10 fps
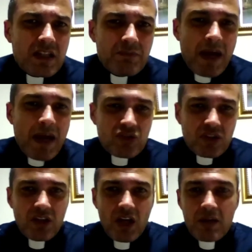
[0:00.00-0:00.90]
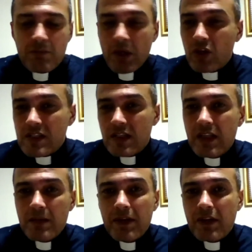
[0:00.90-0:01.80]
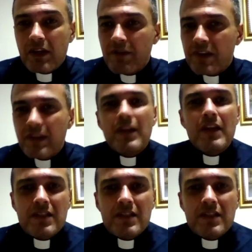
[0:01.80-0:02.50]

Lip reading: Imagine, because in Lebanon everything